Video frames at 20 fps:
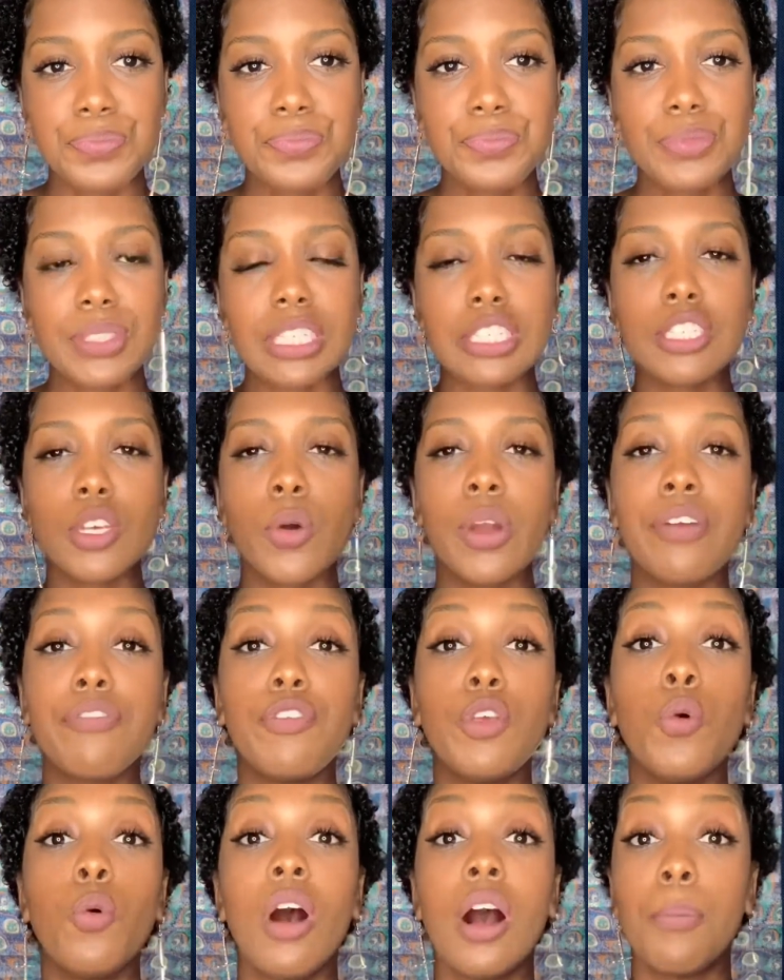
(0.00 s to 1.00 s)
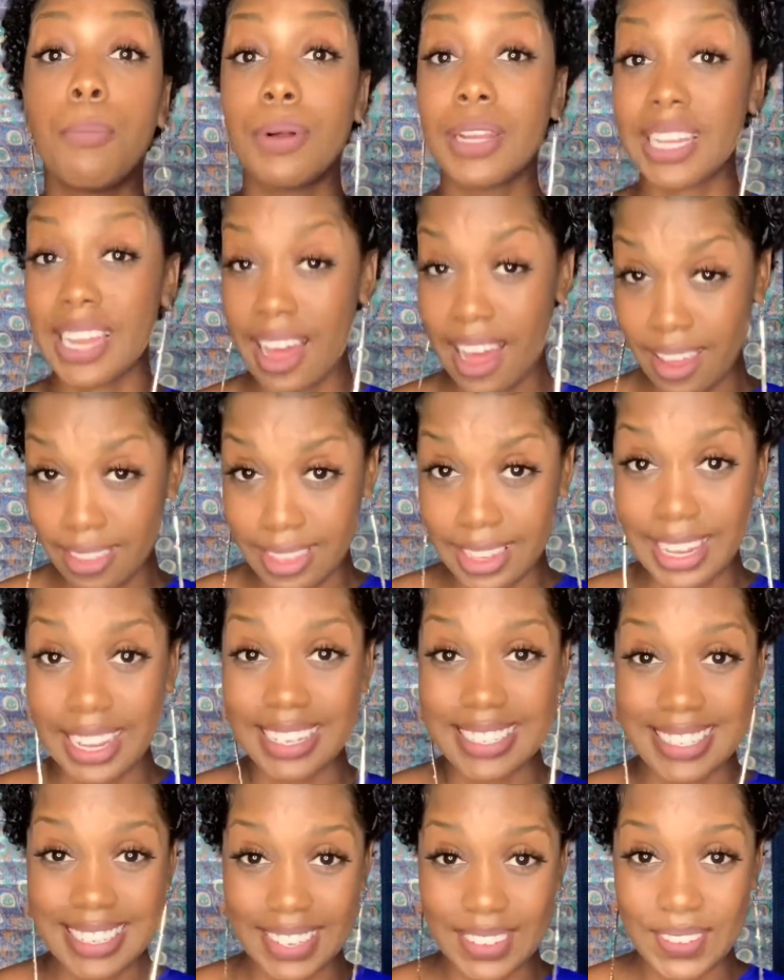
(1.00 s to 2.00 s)
So if you apply the
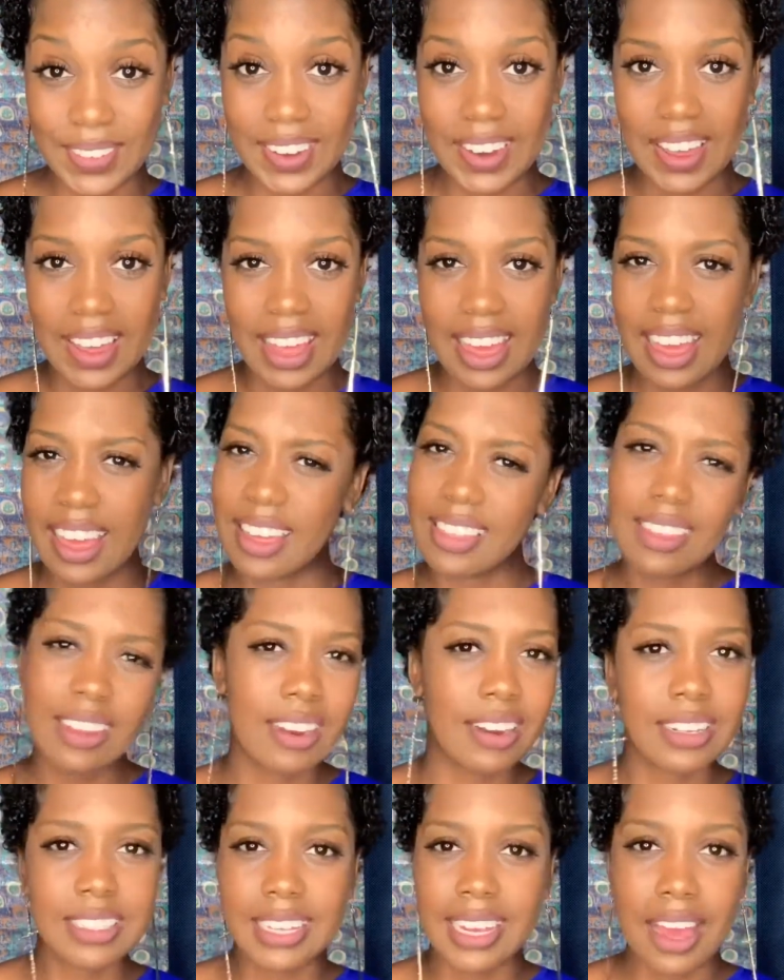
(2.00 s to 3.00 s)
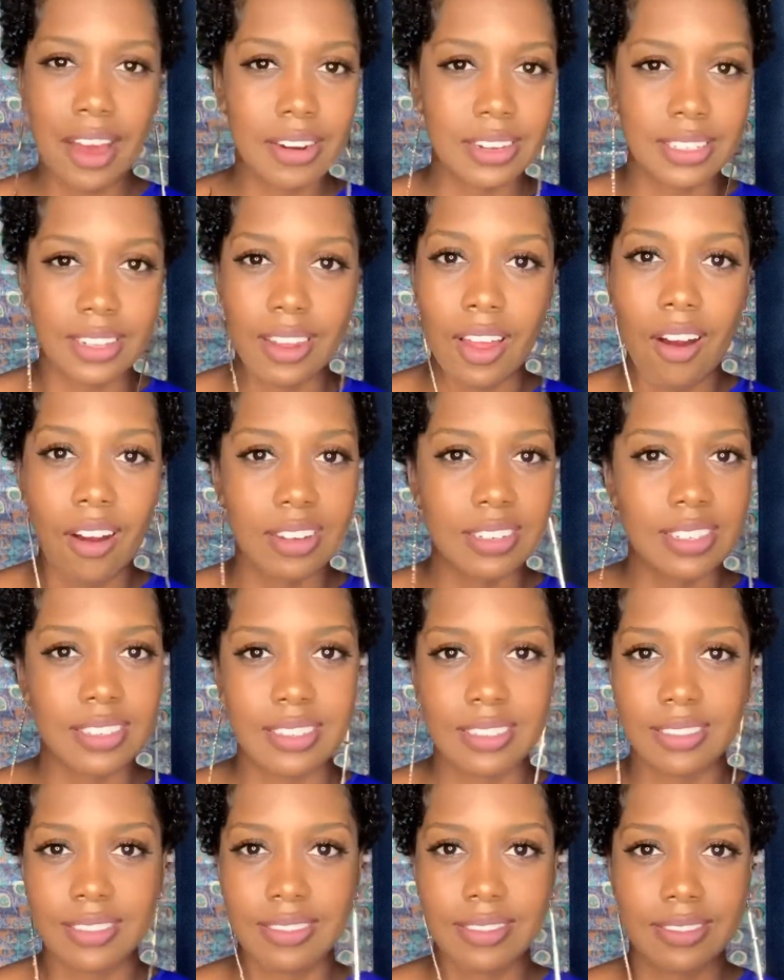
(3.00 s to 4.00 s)
lesson, then it doesn't count as a loss.
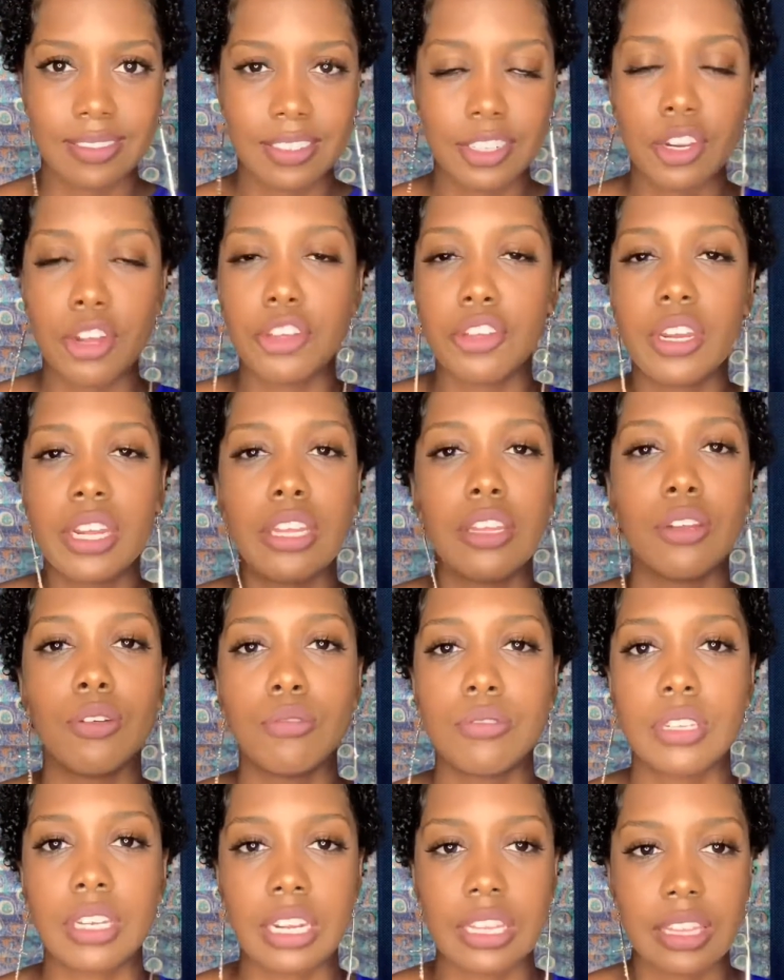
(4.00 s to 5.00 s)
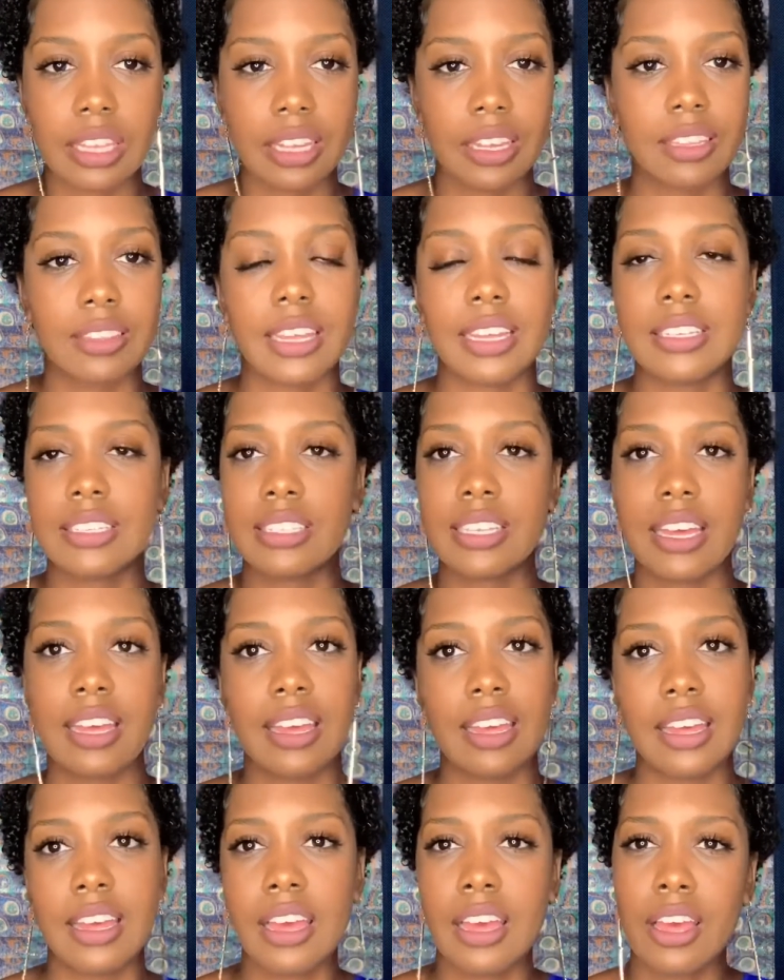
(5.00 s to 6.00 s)
You didn't lose anything. They
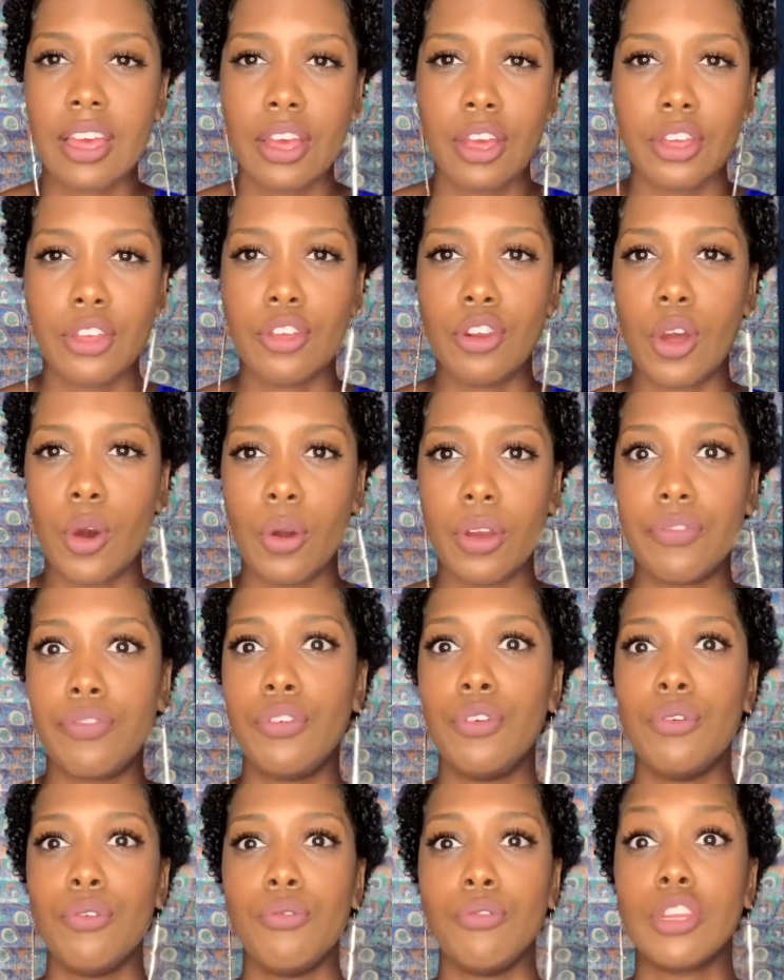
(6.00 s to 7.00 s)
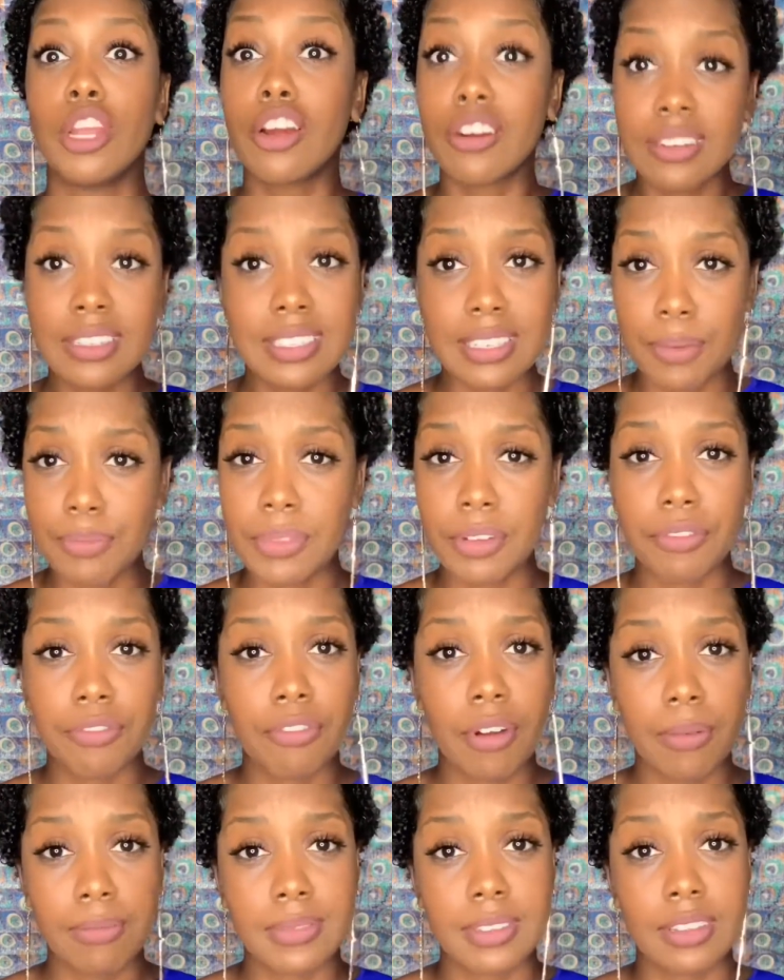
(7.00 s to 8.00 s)
say, if you learn something
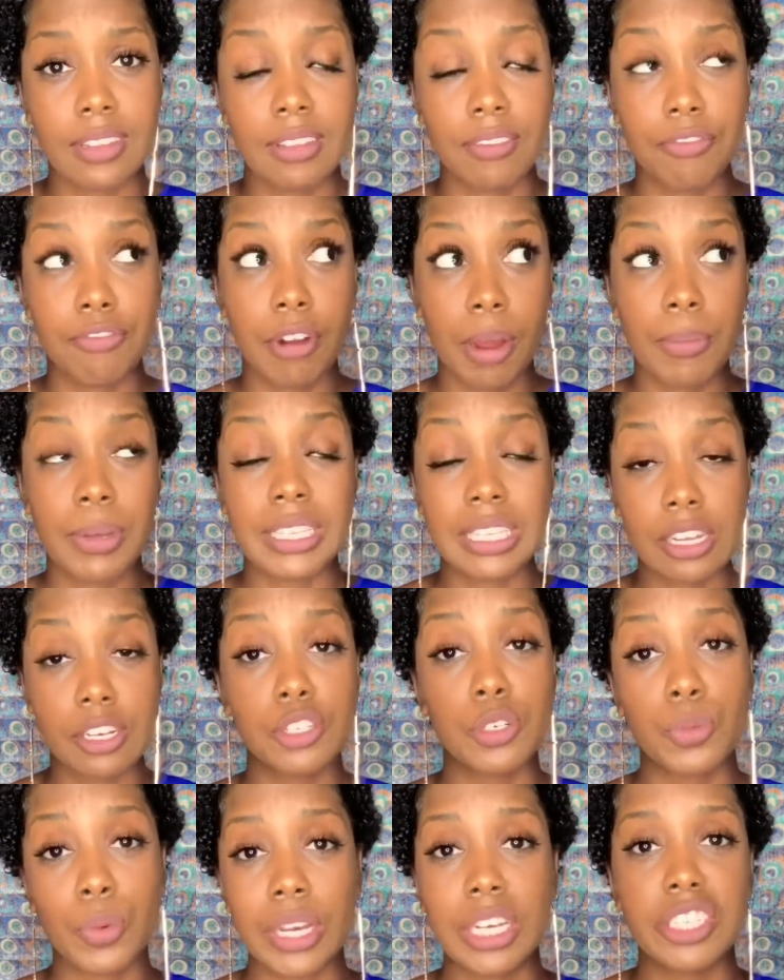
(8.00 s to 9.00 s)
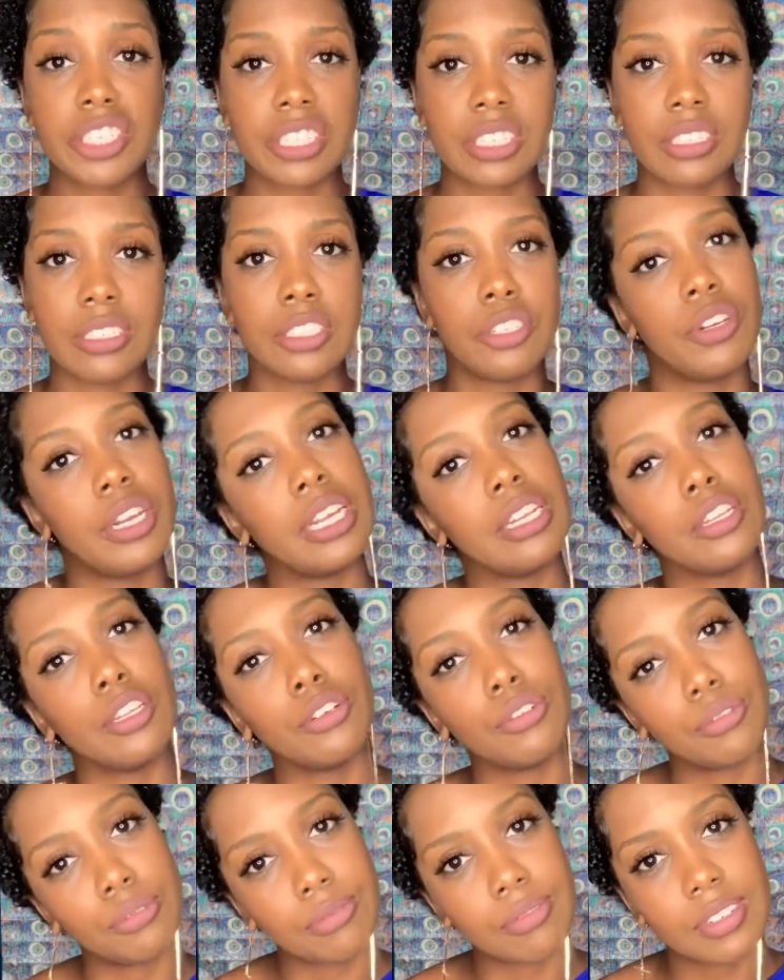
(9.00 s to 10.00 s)
from a situation, you didn't
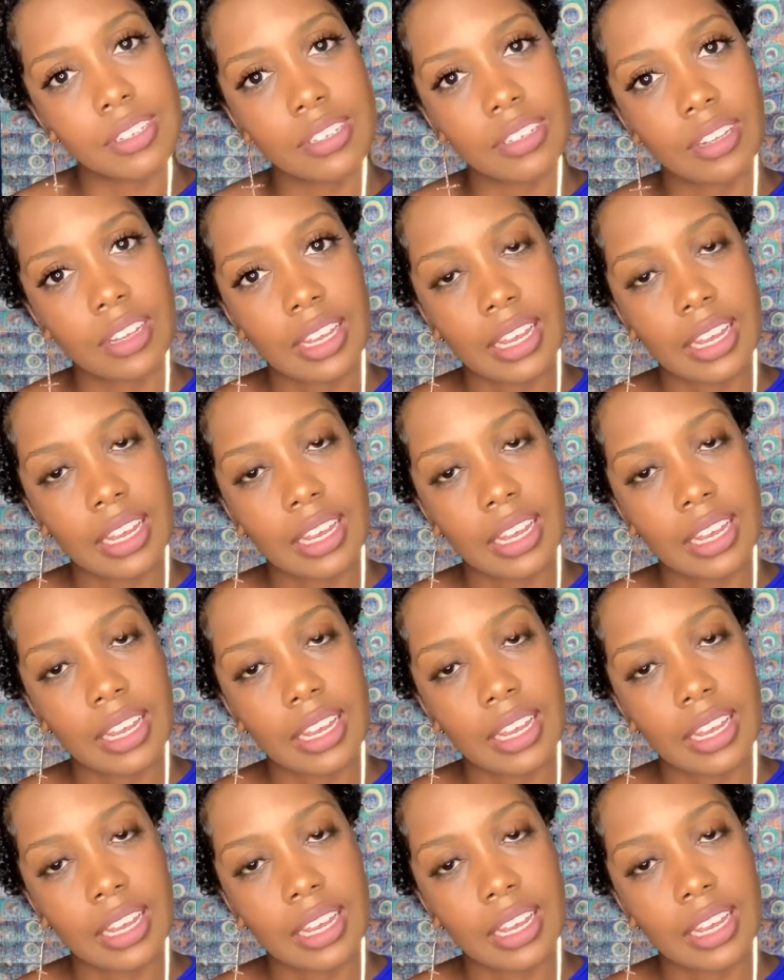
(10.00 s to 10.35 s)
lose.